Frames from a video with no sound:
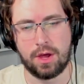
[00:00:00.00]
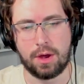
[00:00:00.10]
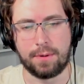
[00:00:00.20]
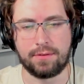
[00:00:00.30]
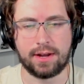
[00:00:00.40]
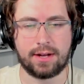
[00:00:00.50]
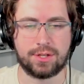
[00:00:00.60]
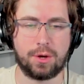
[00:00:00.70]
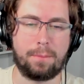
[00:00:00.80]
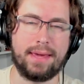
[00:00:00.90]
Moving on
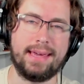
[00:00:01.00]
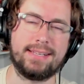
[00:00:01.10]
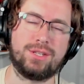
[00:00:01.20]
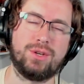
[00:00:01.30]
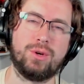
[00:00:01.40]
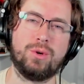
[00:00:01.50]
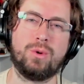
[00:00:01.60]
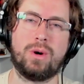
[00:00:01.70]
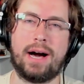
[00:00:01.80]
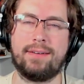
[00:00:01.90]
to
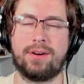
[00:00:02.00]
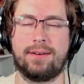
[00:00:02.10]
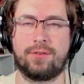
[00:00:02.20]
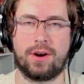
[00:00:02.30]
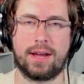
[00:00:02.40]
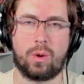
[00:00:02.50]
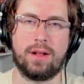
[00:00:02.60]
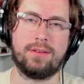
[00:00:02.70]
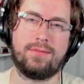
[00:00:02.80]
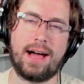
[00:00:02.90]
P2, I've gone for a
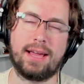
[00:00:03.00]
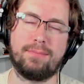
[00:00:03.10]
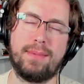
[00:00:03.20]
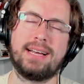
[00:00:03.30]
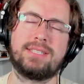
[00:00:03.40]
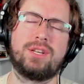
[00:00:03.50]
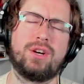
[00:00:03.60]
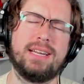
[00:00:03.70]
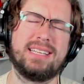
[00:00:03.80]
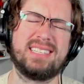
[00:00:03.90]
qualifying master,
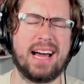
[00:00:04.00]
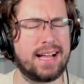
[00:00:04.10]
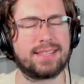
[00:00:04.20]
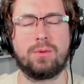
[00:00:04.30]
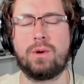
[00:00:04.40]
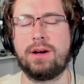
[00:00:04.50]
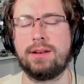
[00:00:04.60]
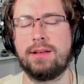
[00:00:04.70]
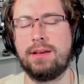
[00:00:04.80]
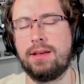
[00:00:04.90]
and it's not the
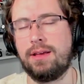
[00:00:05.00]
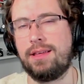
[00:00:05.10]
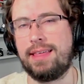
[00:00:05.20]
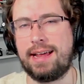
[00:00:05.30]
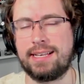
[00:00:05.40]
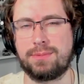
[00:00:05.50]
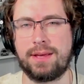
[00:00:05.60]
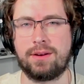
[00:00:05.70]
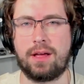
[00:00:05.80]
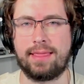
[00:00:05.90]
one that has
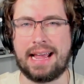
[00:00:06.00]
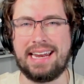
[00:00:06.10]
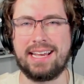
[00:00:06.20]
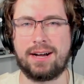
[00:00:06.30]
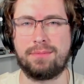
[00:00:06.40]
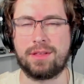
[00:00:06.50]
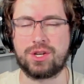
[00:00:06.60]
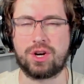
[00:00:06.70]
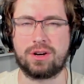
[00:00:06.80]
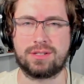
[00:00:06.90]
been lighting up the
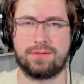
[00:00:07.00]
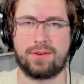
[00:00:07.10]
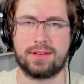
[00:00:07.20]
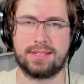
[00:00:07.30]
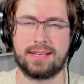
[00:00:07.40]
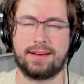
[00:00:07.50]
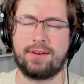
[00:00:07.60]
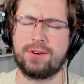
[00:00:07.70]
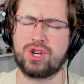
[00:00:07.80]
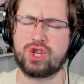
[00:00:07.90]
charts so far this season. I've
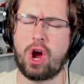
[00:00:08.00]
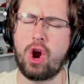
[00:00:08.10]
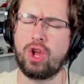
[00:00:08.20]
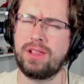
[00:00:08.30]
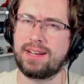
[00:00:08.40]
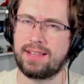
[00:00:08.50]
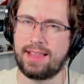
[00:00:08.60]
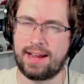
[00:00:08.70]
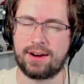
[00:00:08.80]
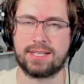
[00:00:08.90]
gone for Charles
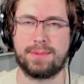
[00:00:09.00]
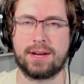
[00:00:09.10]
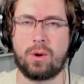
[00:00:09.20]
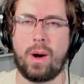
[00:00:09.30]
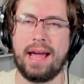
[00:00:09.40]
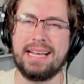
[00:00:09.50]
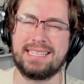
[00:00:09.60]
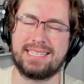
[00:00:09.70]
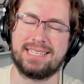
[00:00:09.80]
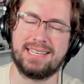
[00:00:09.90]
Leclerc. It's been a
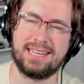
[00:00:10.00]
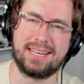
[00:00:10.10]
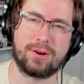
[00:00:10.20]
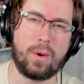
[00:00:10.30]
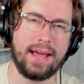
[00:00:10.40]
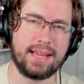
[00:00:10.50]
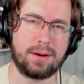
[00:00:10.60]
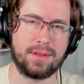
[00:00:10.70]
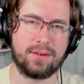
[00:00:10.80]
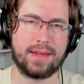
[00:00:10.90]
quiet
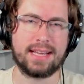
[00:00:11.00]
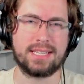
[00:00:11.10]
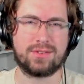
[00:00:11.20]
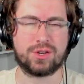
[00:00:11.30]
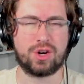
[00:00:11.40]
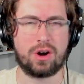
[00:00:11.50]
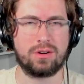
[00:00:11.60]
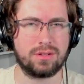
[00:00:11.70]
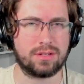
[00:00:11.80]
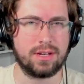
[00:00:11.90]
couple of weekends for
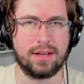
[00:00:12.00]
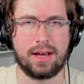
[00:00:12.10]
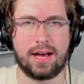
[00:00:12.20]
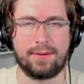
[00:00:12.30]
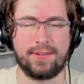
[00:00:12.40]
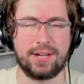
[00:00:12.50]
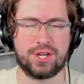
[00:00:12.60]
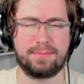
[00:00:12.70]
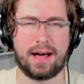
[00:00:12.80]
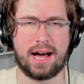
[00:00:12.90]
Charles,
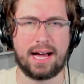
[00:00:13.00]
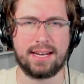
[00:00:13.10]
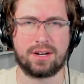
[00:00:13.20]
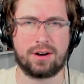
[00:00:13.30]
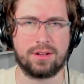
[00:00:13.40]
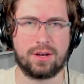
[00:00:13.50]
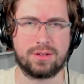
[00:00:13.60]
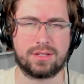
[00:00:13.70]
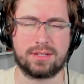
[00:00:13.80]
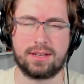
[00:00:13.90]
finishing behind
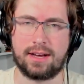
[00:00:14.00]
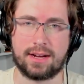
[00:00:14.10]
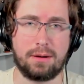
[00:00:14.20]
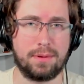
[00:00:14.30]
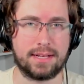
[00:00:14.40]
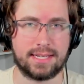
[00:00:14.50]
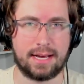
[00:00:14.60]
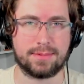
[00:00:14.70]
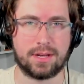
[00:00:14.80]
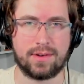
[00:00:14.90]
Carlos a couple of
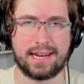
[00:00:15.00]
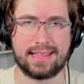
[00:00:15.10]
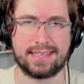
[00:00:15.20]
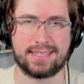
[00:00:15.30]
times already this